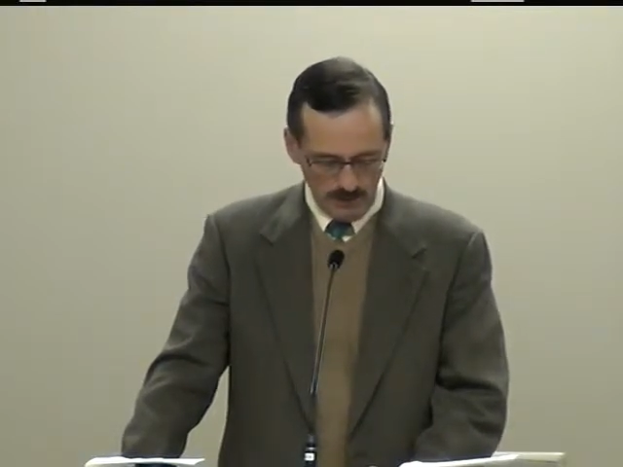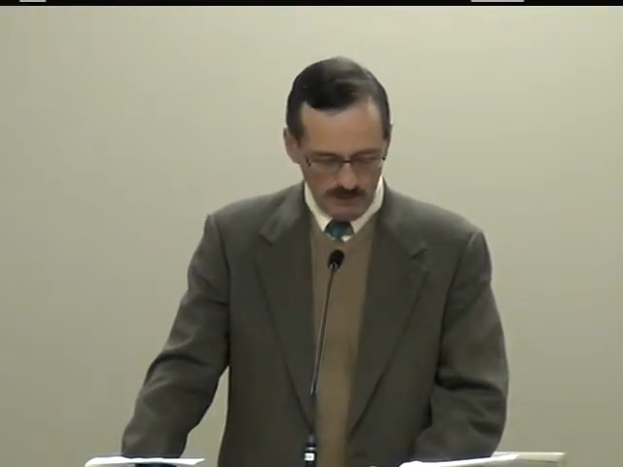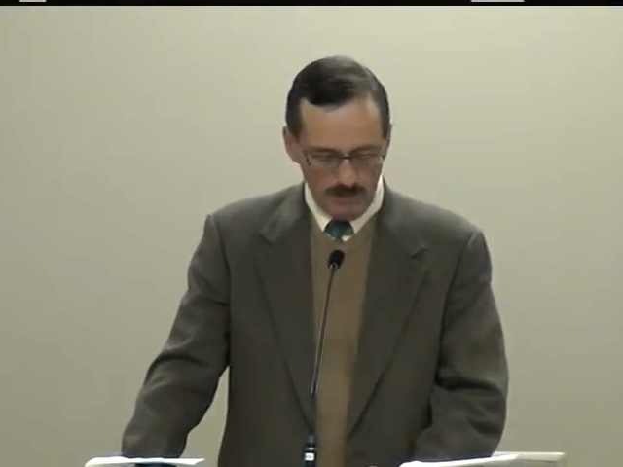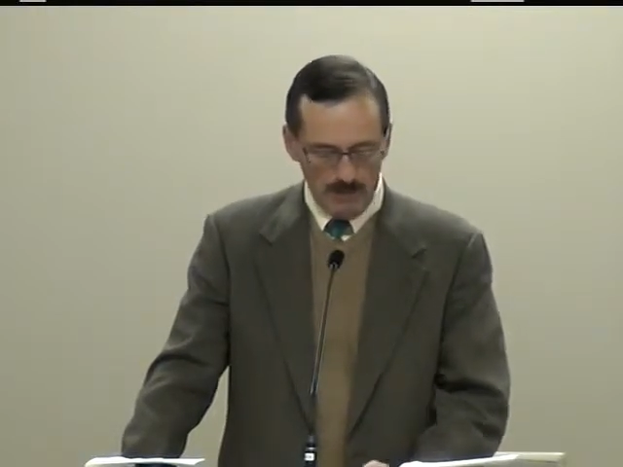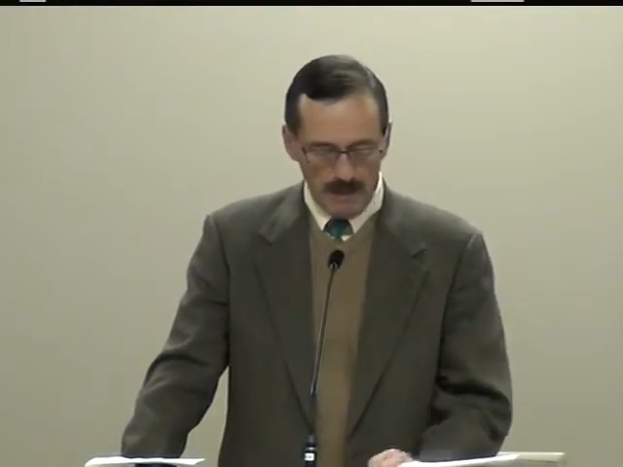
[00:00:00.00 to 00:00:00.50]

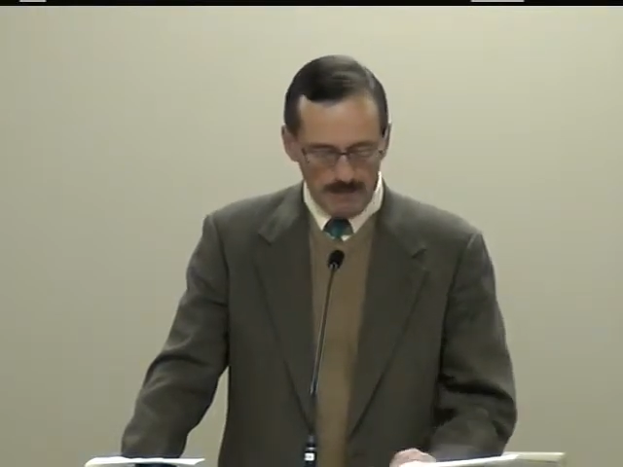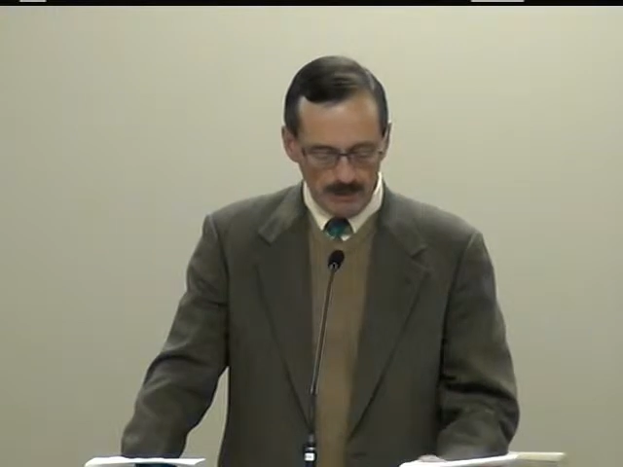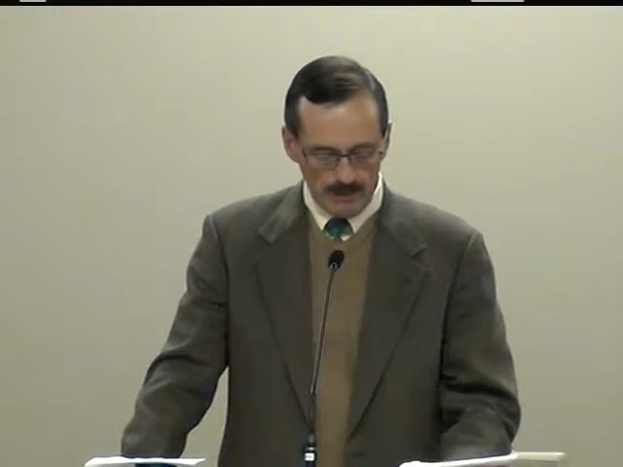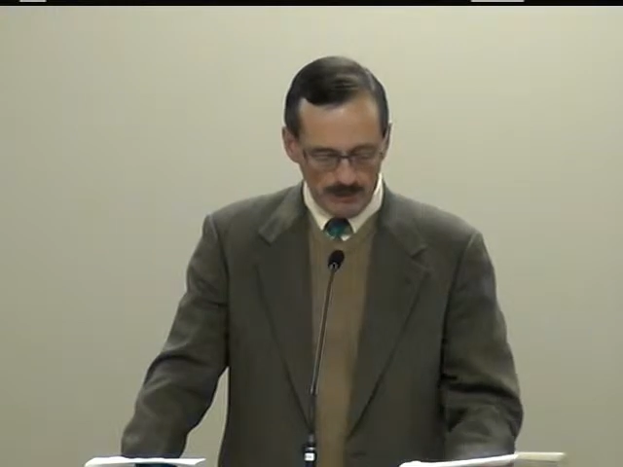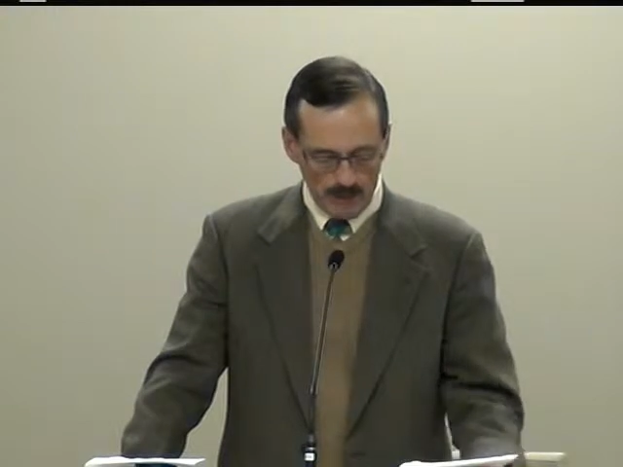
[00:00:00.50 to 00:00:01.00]
Remember
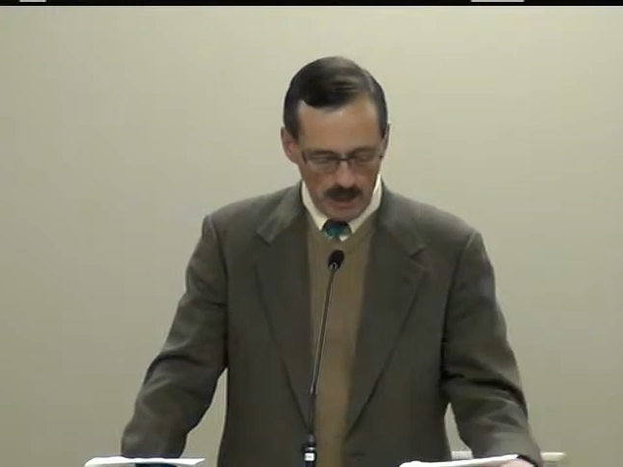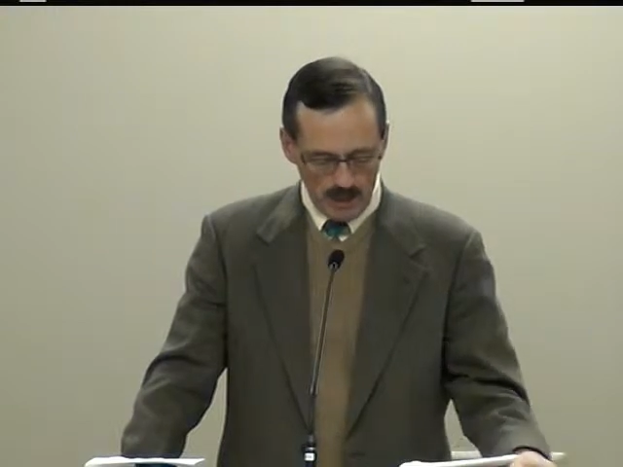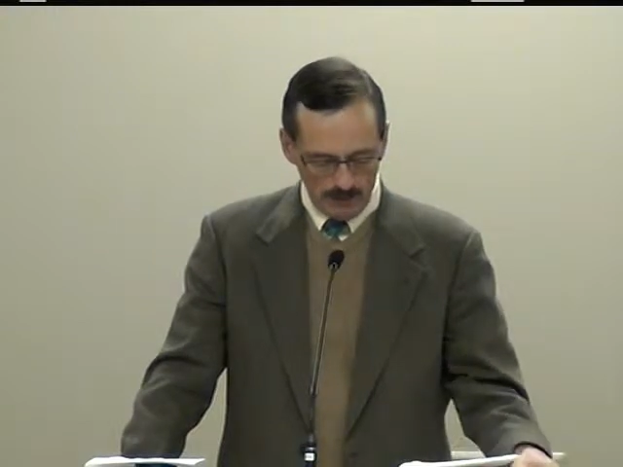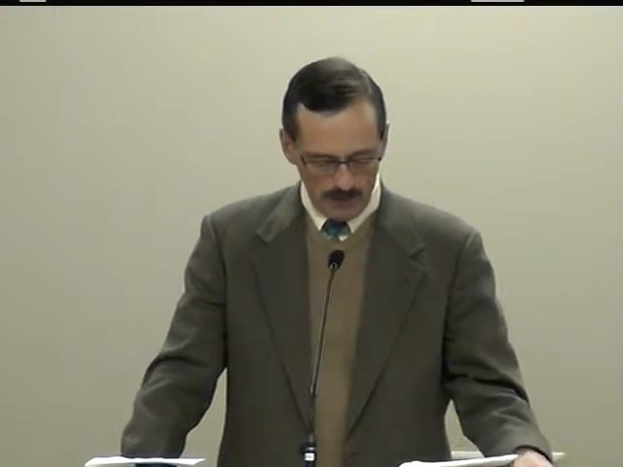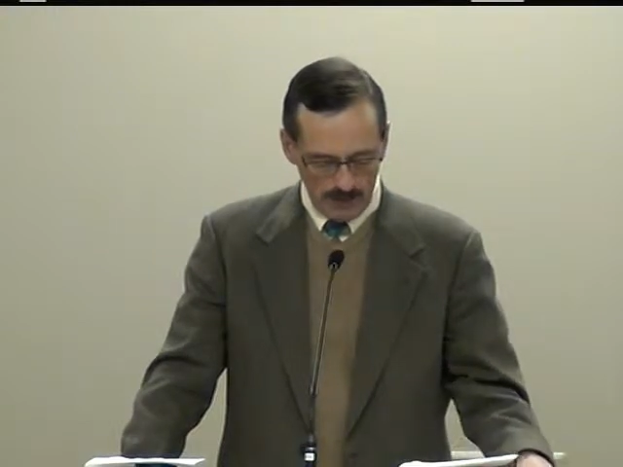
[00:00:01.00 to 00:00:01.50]
your
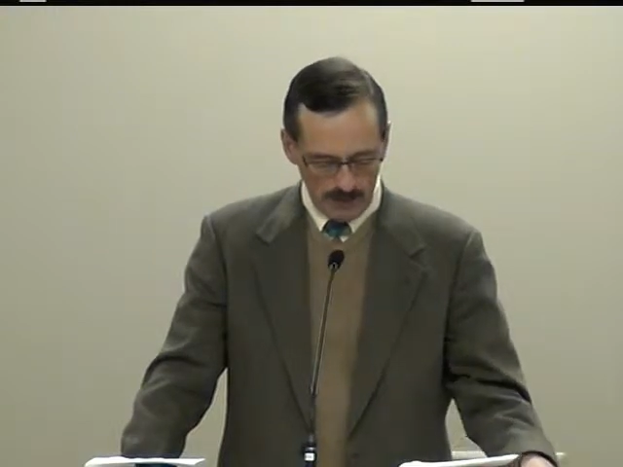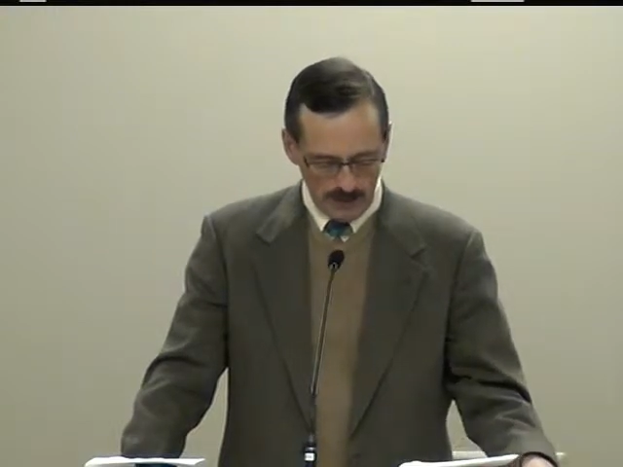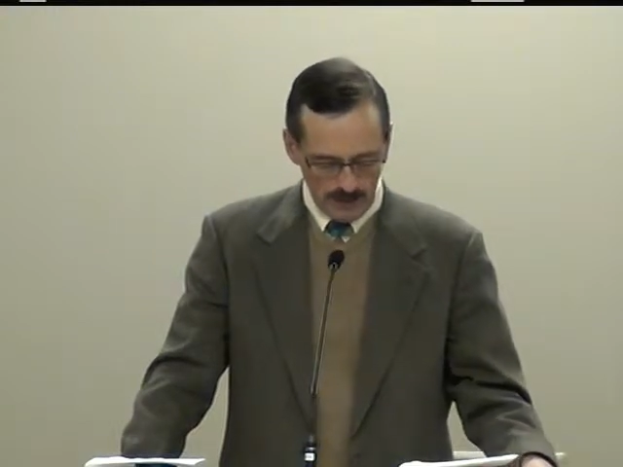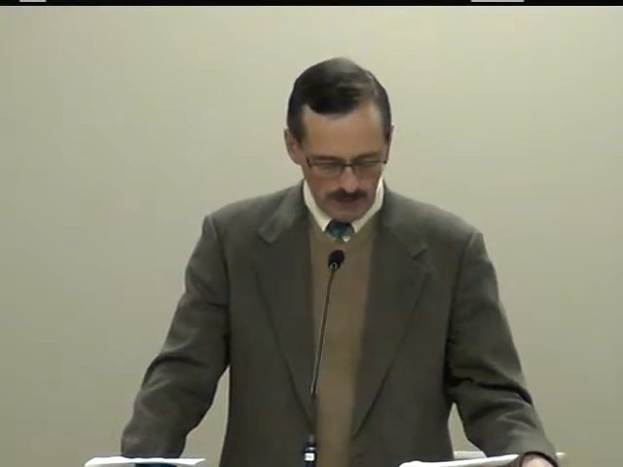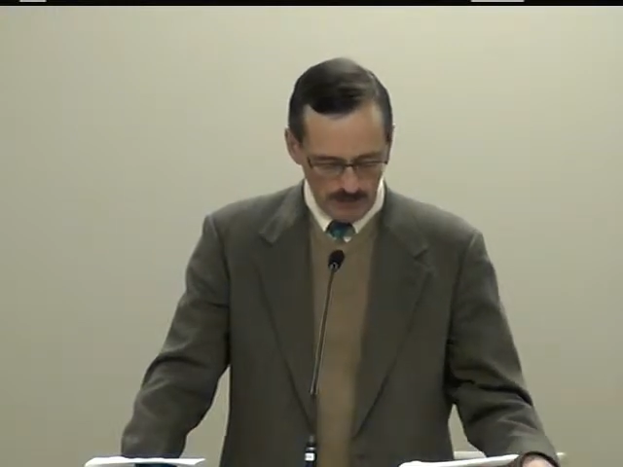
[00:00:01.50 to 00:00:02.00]

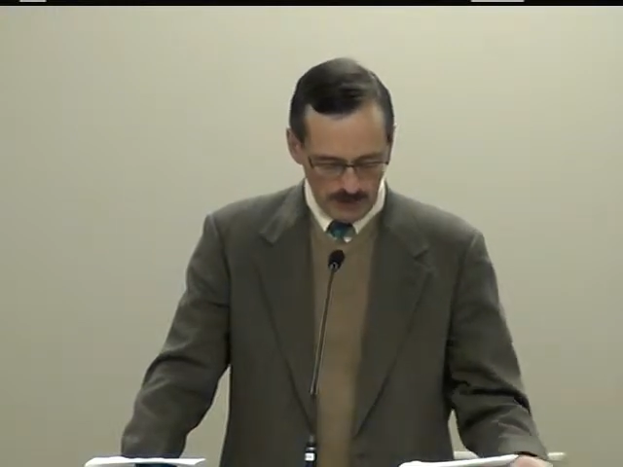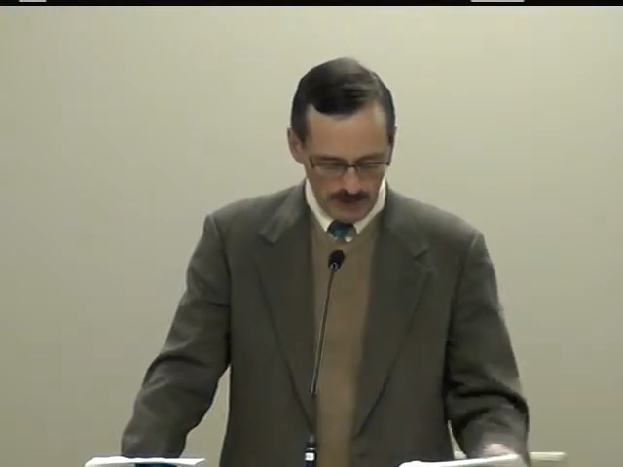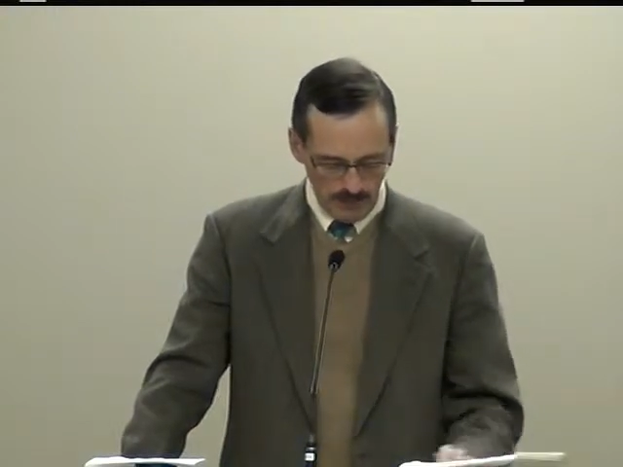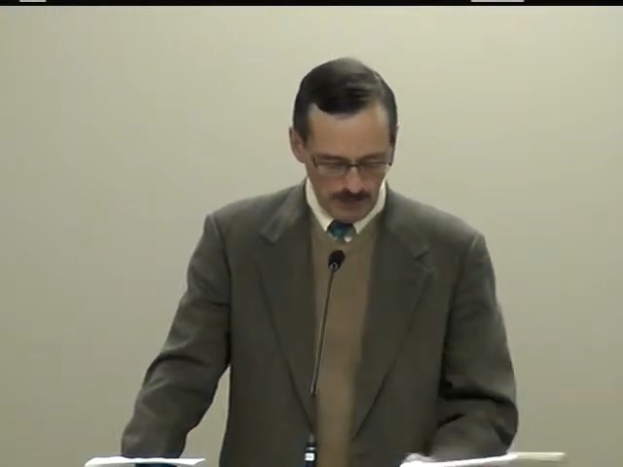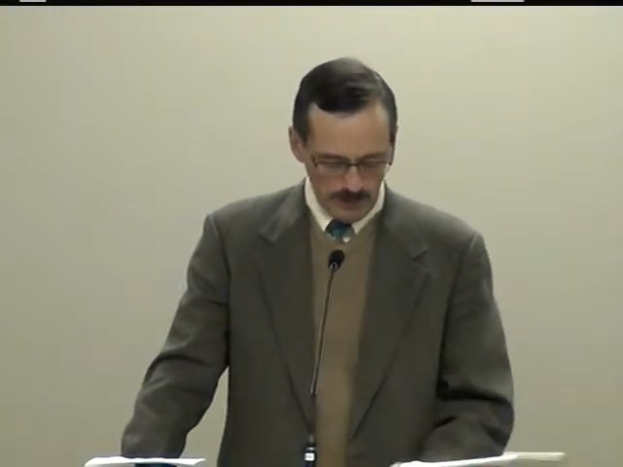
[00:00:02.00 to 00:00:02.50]
congregation which
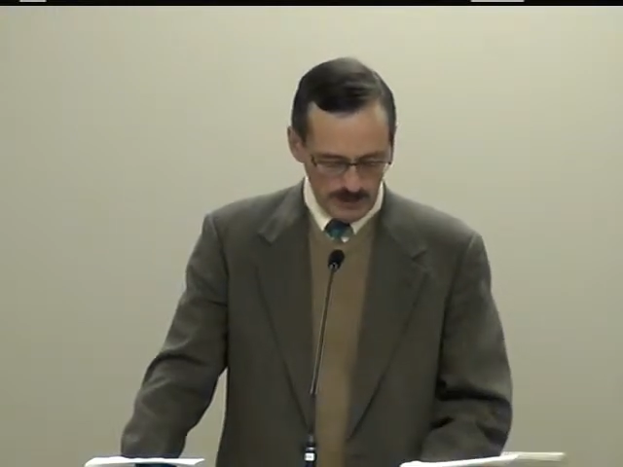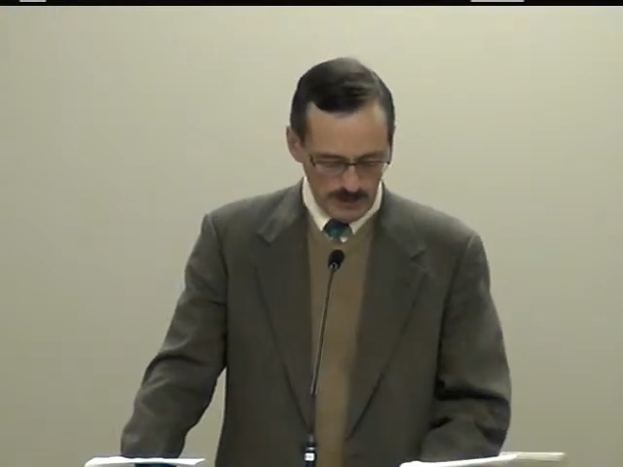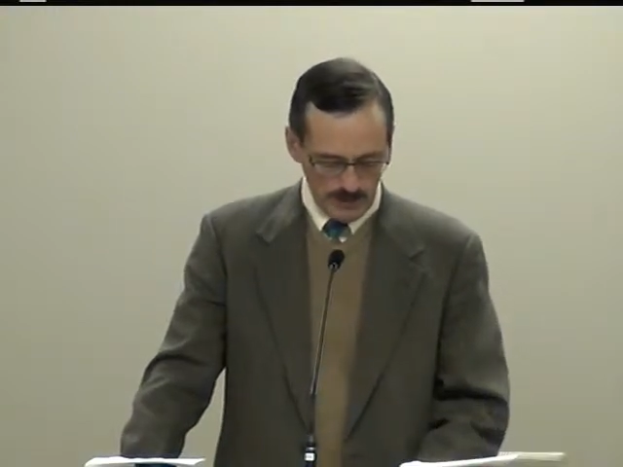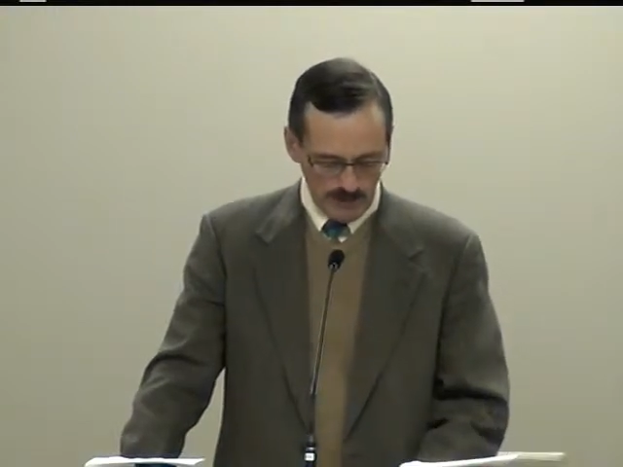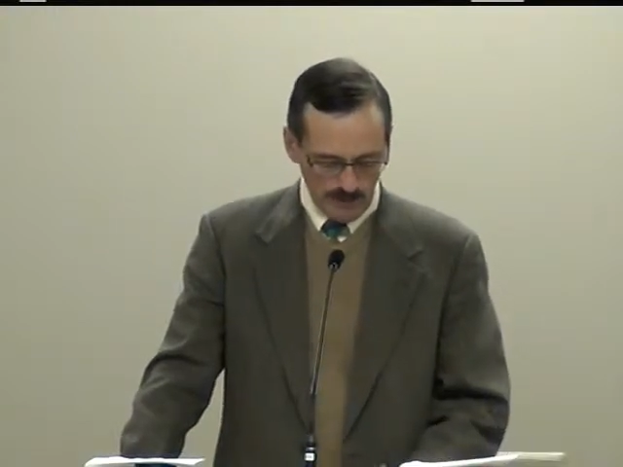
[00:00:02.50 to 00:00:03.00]
you
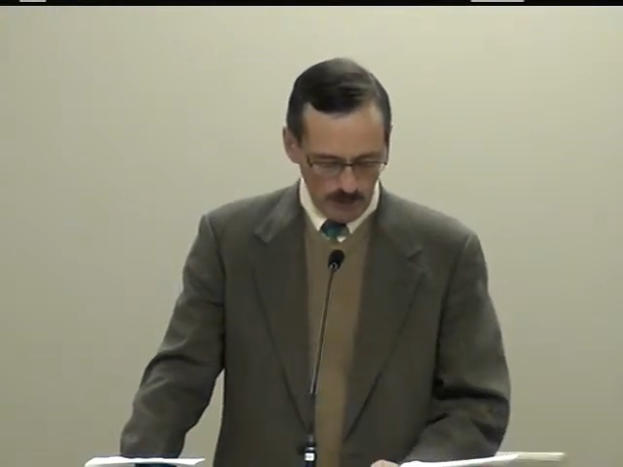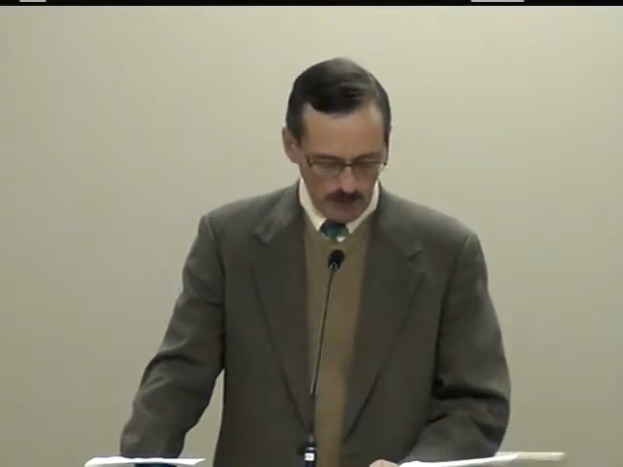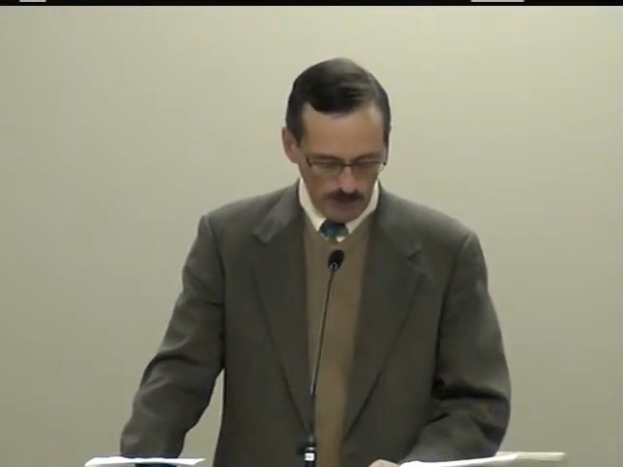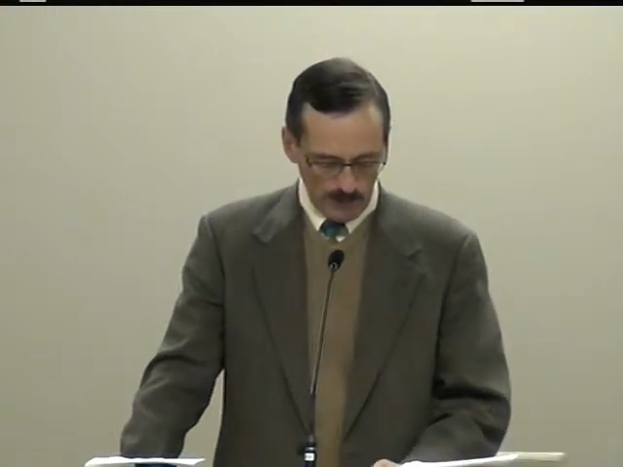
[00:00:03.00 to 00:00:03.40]
purchased of old,